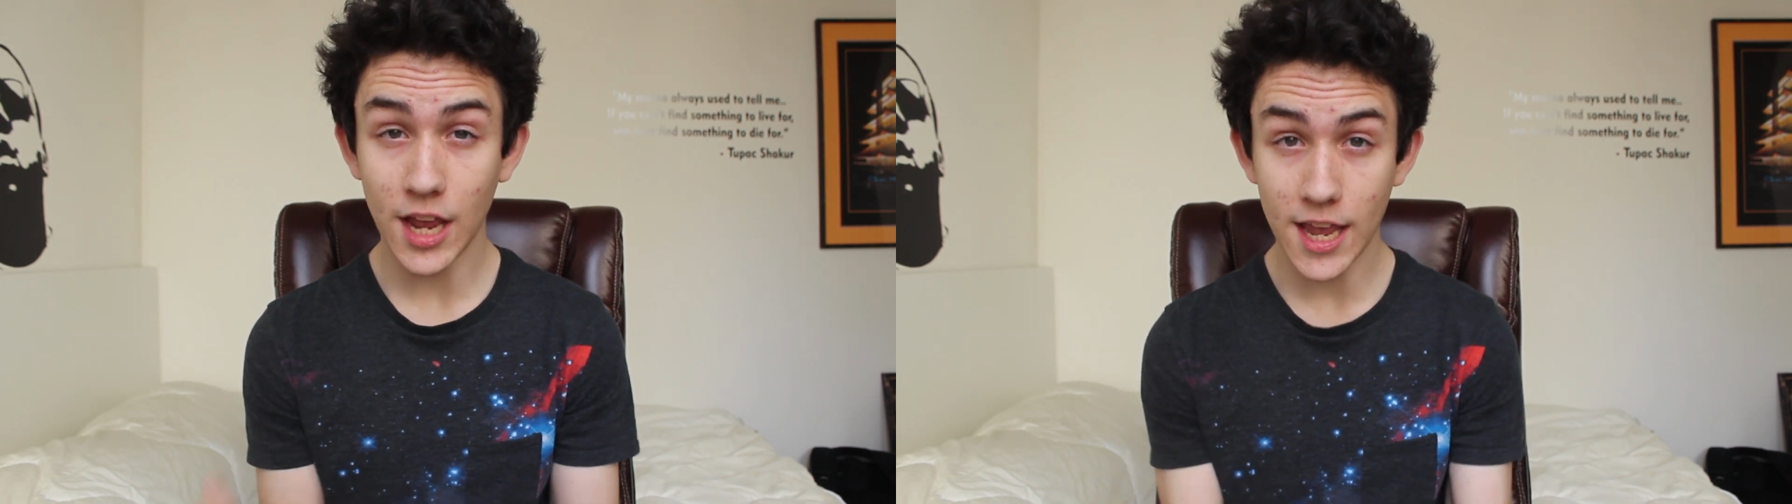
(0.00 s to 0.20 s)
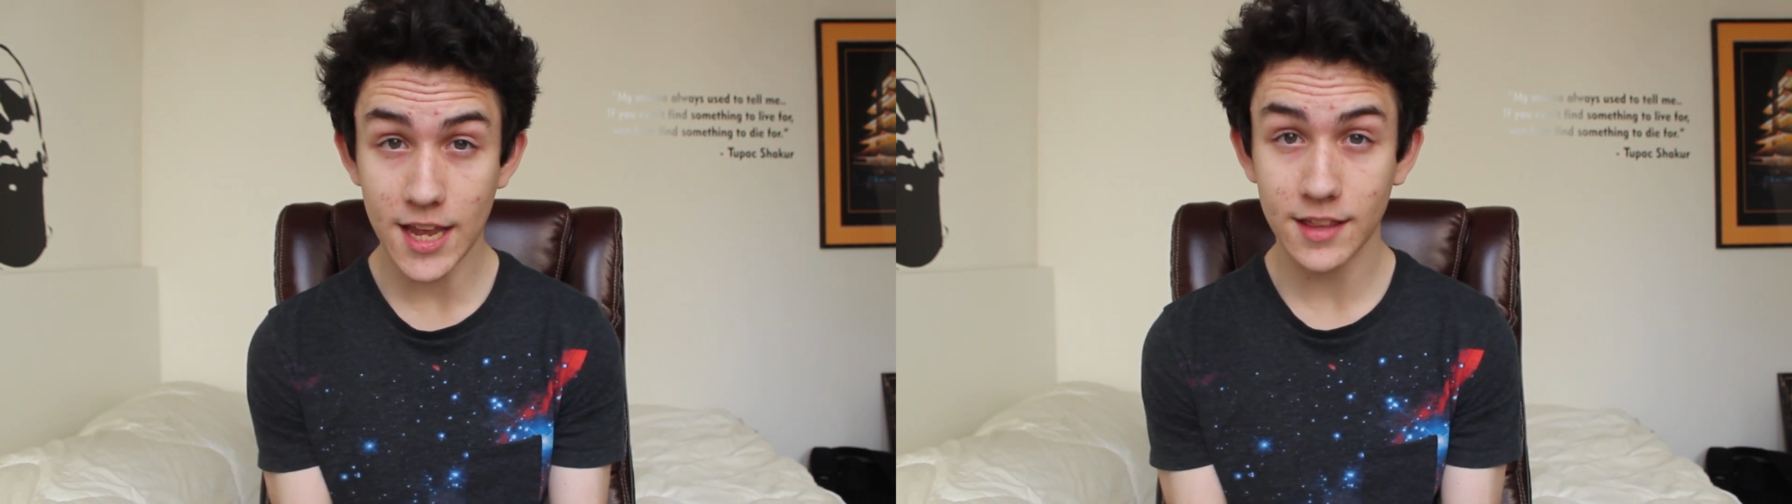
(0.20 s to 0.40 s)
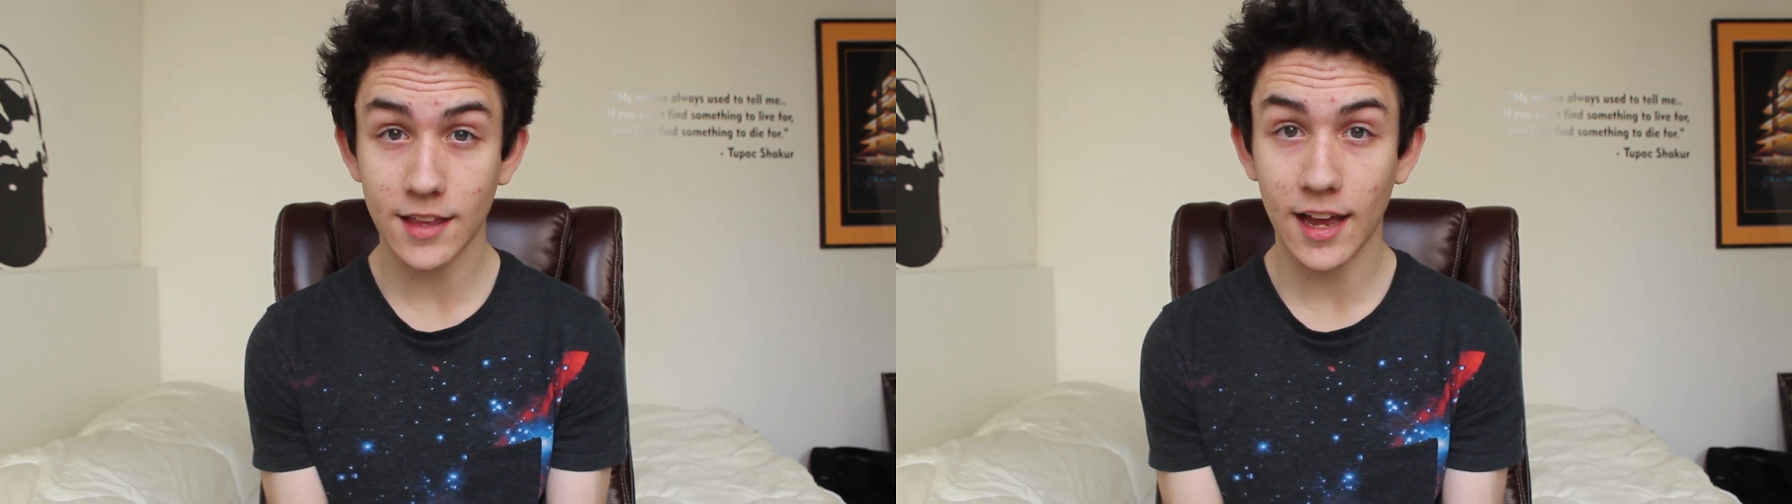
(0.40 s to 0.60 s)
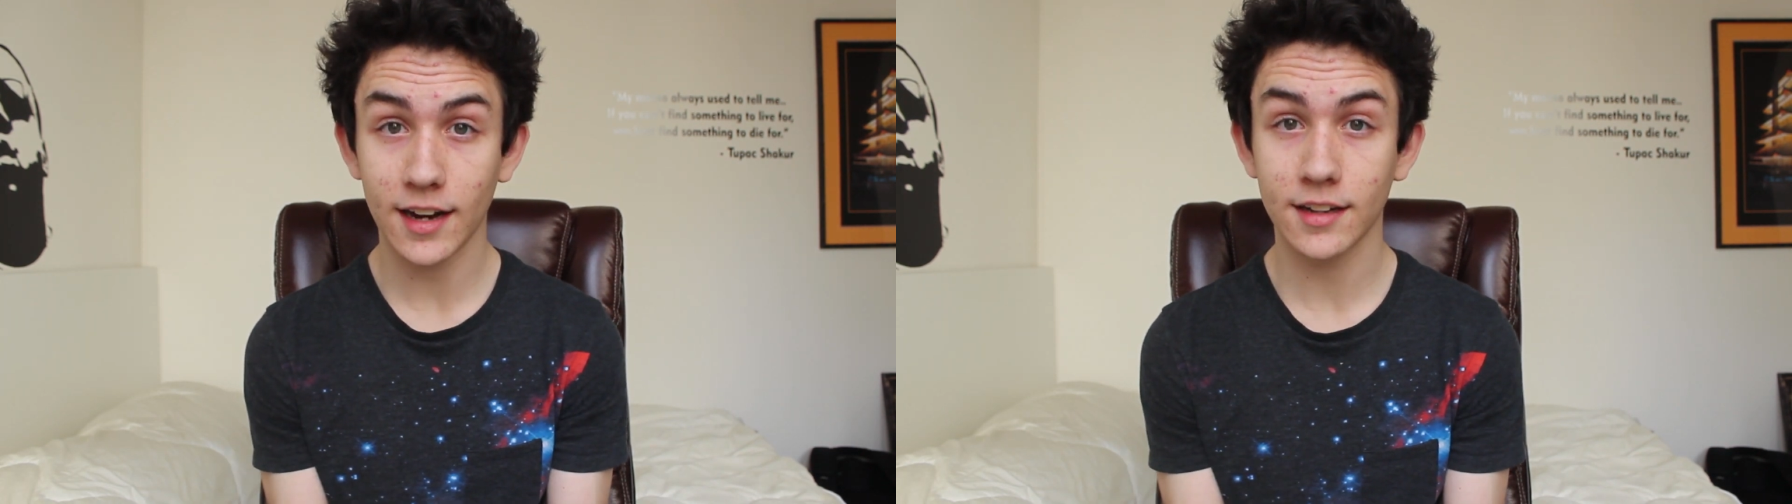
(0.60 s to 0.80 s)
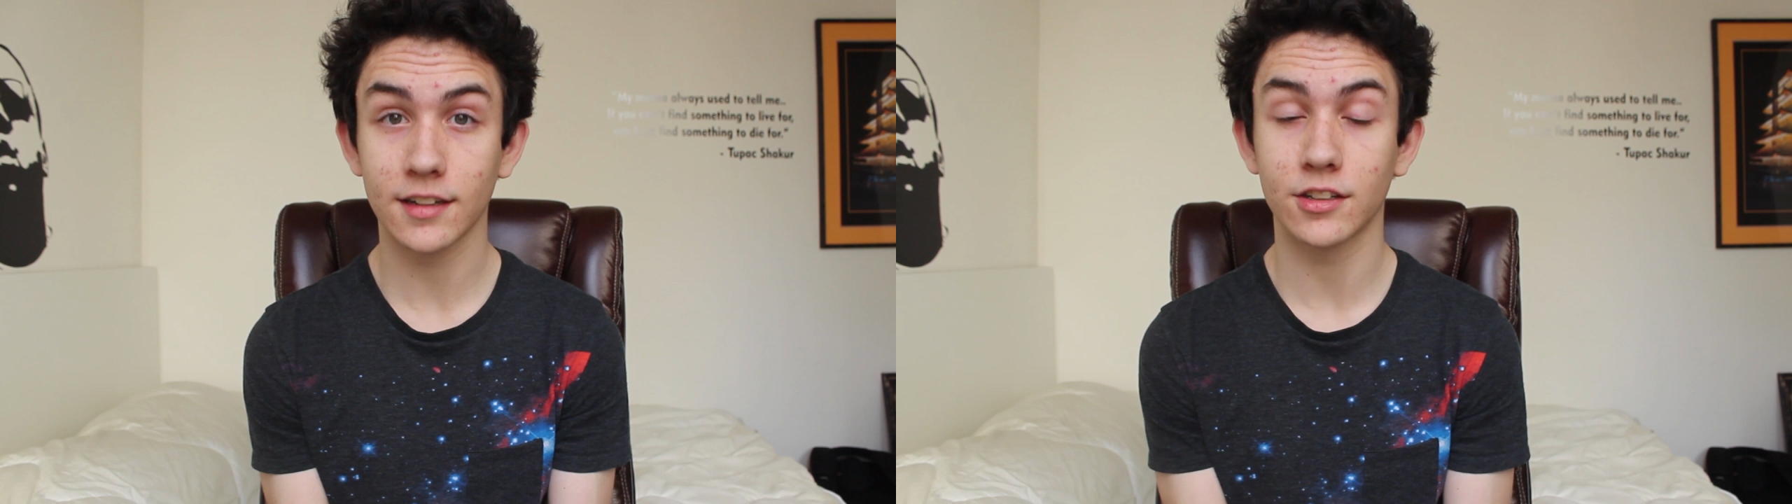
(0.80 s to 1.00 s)
hate
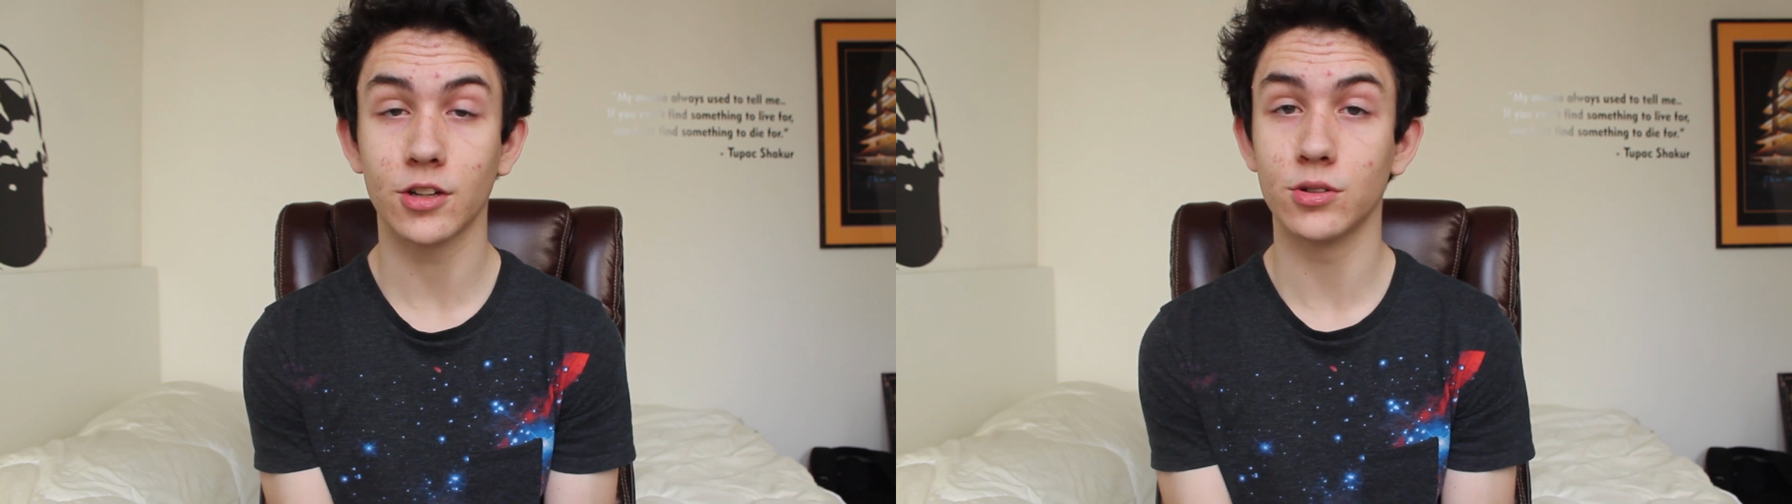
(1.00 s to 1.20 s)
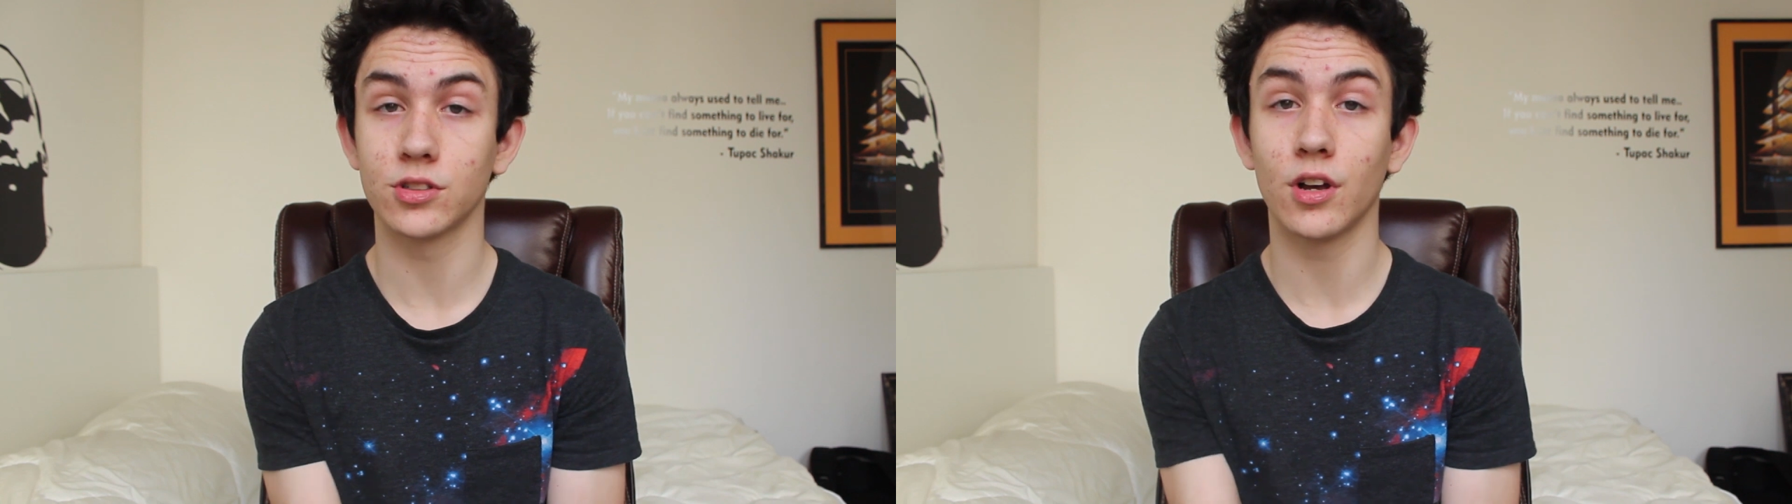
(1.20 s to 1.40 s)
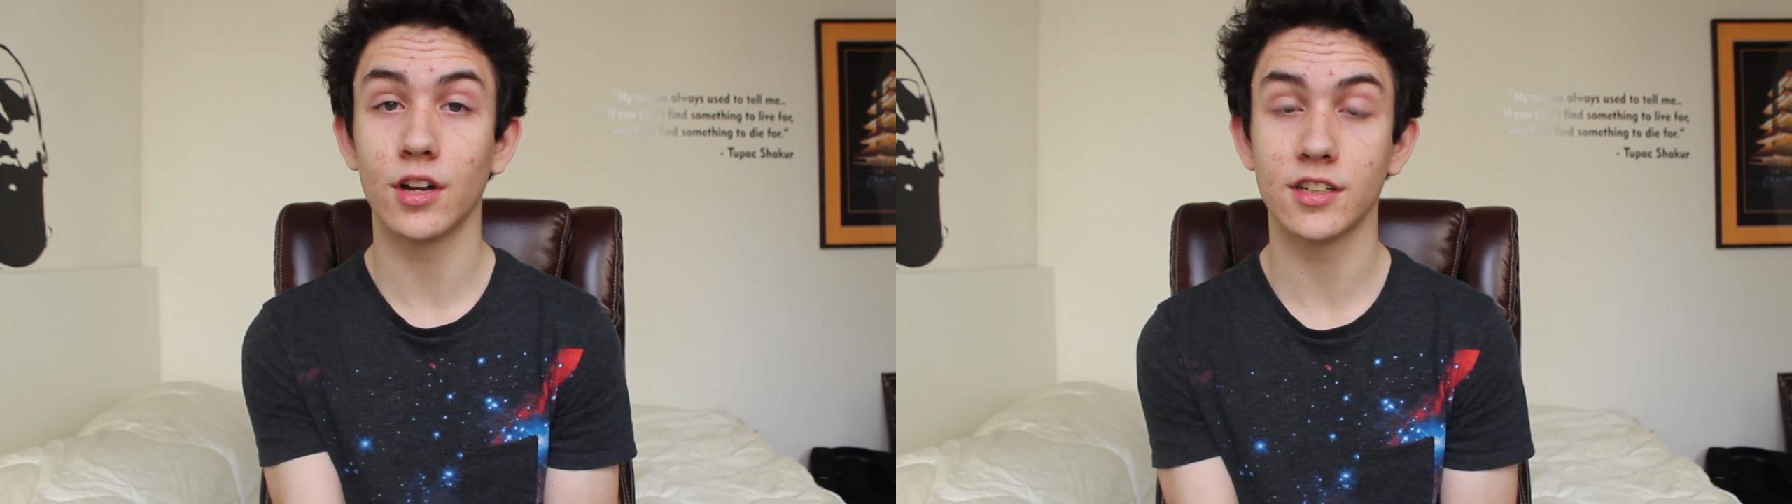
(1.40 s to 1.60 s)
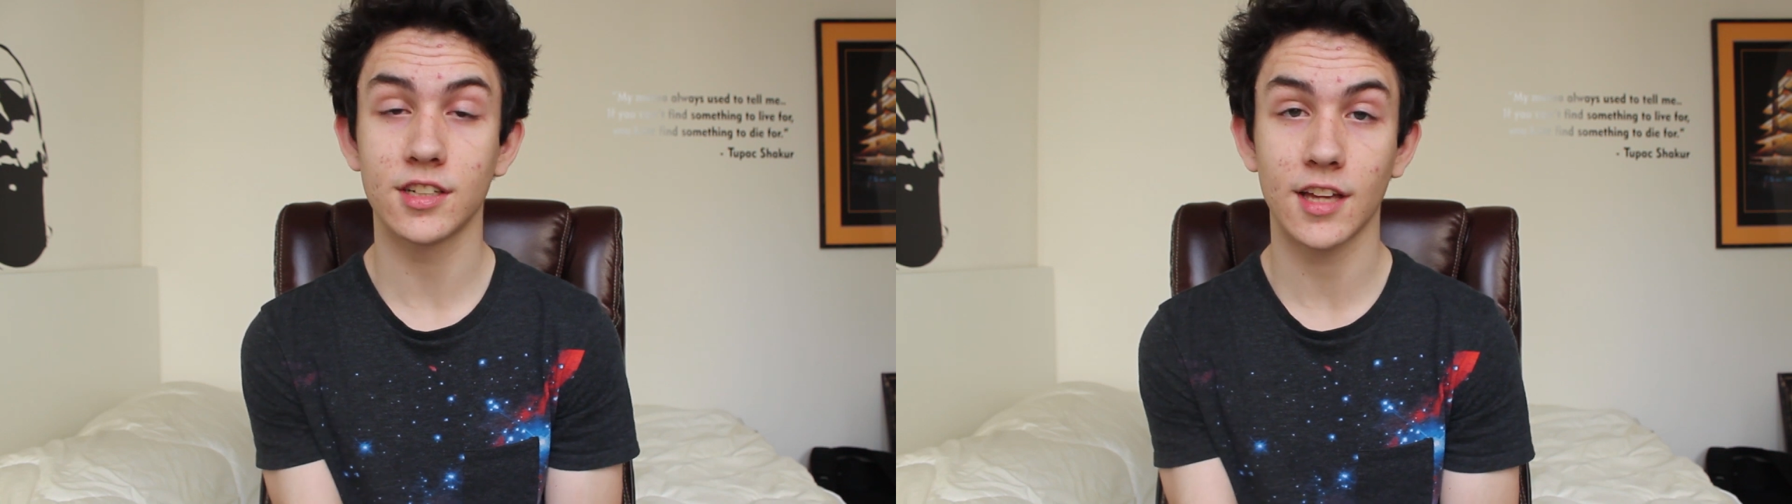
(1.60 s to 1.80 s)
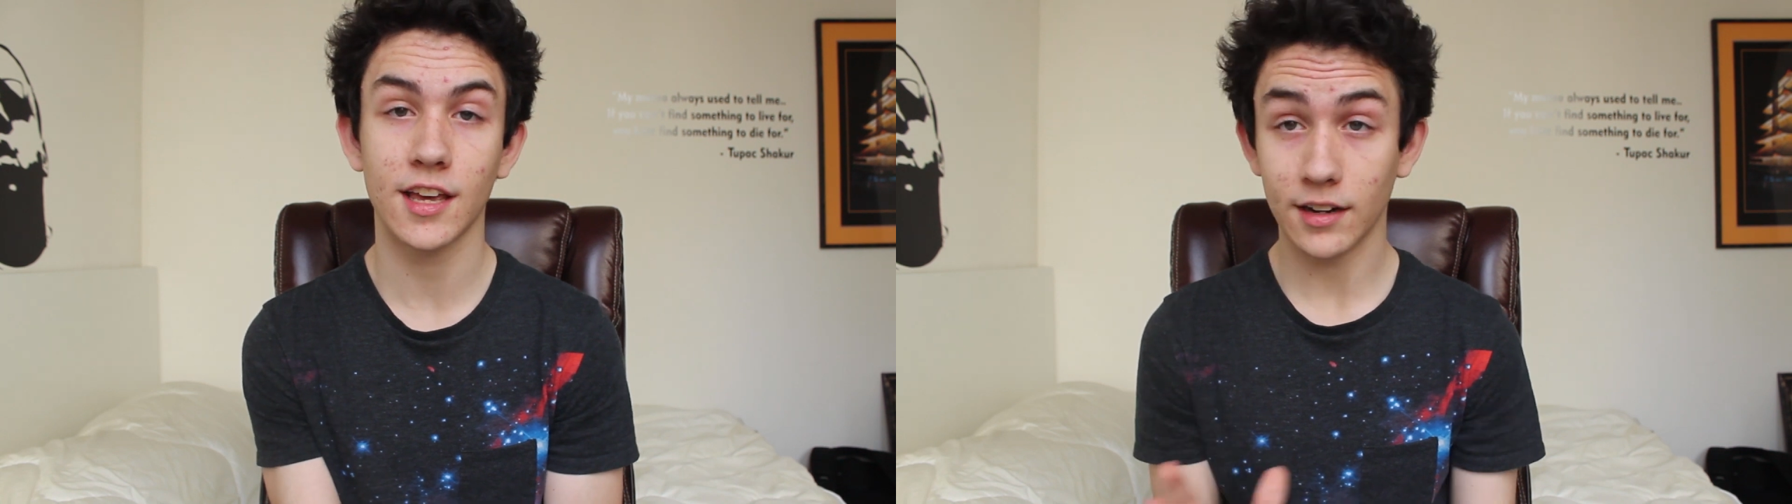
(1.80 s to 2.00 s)
that goes on today,